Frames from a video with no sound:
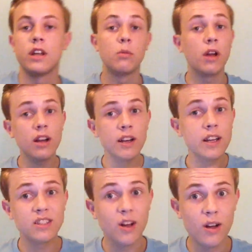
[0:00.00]
I'm not going to
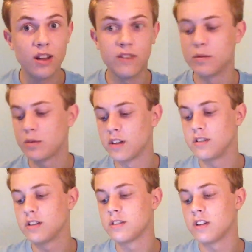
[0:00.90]
get to all of them
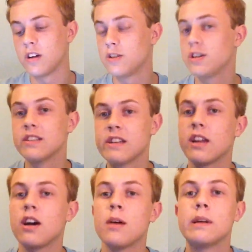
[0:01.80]
because there's
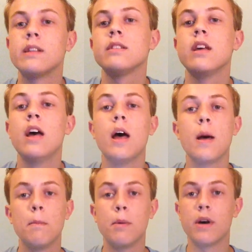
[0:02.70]
110 comments,
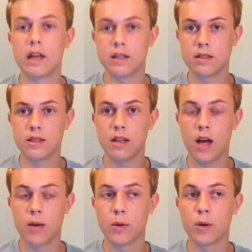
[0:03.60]
but
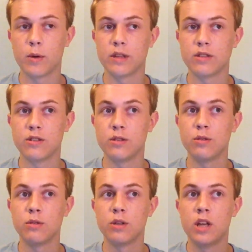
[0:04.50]
I'm going to